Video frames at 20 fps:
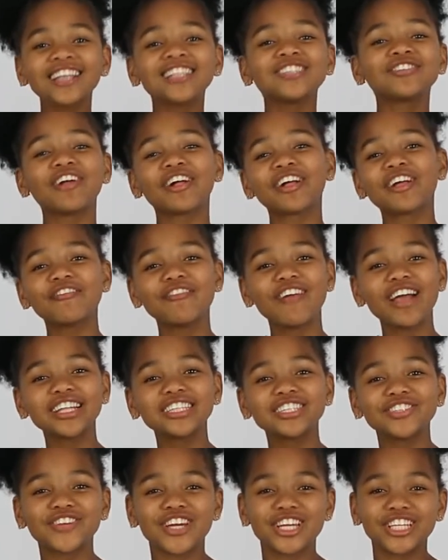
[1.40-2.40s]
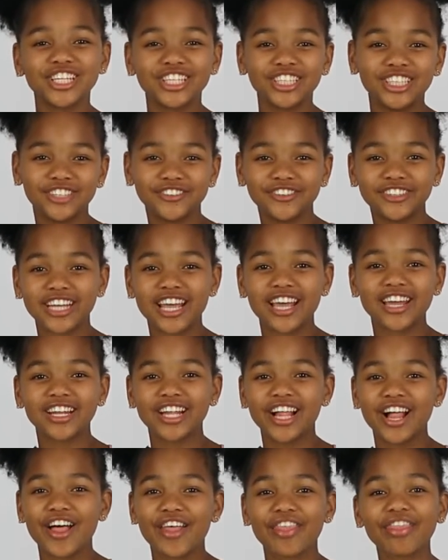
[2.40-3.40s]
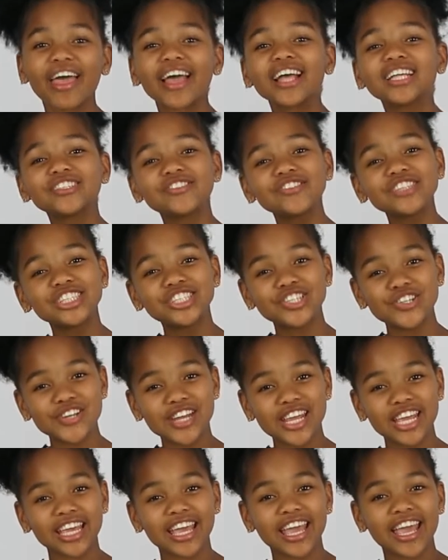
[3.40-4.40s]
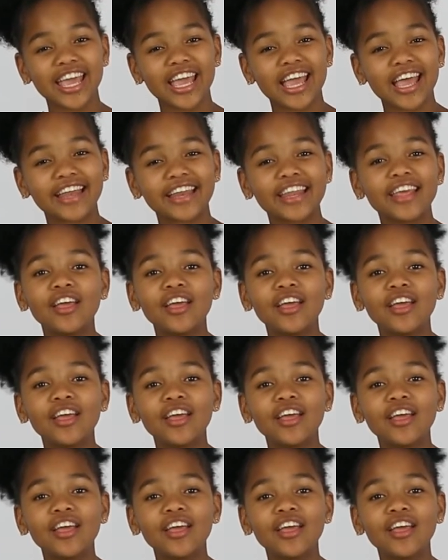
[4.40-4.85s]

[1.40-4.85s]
welcome back to my YouTube channel. Thanks for tuning in.